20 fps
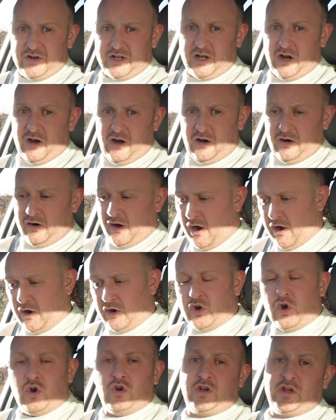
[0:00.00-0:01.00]
car are
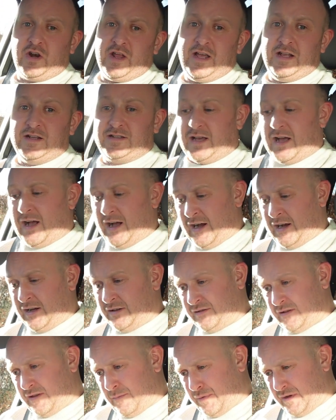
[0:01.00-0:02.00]
not great,
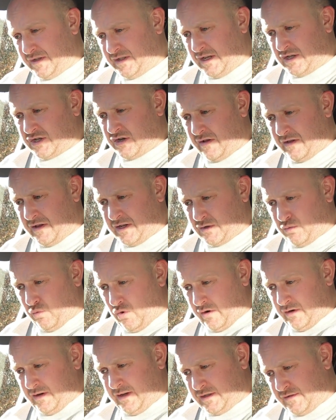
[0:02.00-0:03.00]
and the position of this
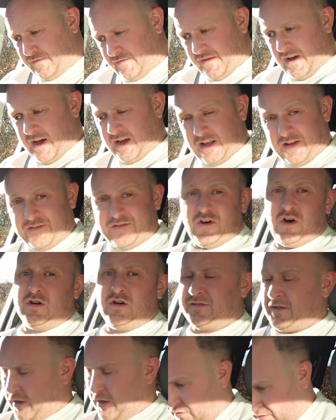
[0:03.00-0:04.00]
one is very far
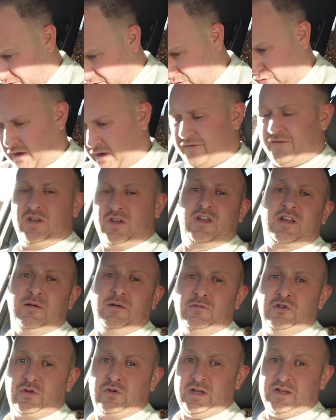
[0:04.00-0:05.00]
down, so I feel like
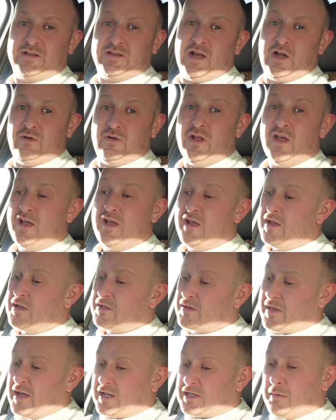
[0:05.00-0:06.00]
I'm looking down.
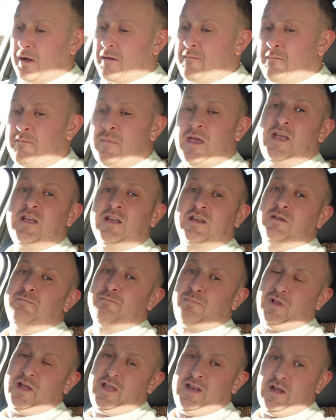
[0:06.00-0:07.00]
So that's my main
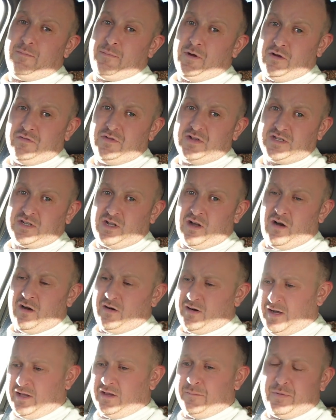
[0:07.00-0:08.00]
complaint about this
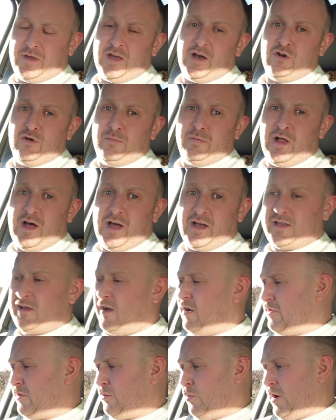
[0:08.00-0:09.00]
car and the Piano Black.
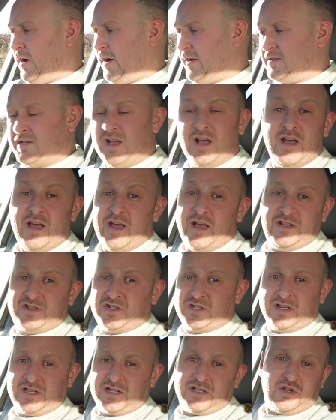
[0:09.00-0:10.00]
Otherwise,
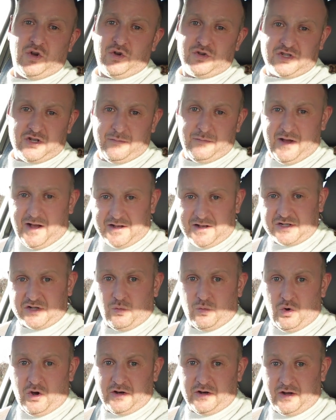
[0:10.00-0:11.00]
it's just as awesome as the
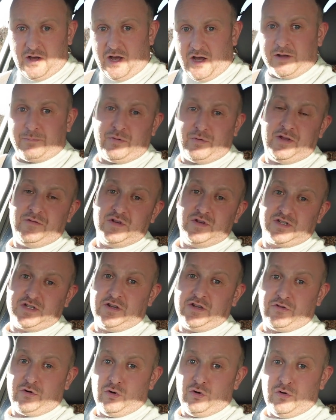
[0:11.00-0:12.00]
one I
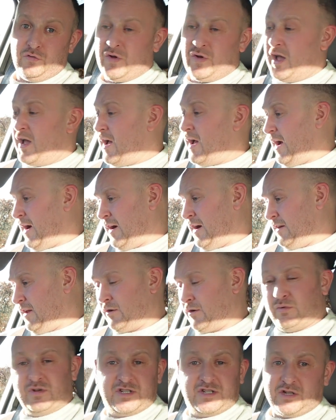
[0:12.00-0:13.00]
previously drove, and
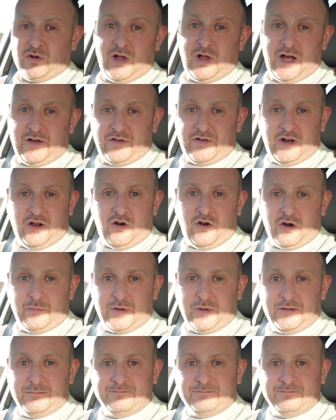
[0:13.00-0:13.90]
I would still have it in a heartbeat.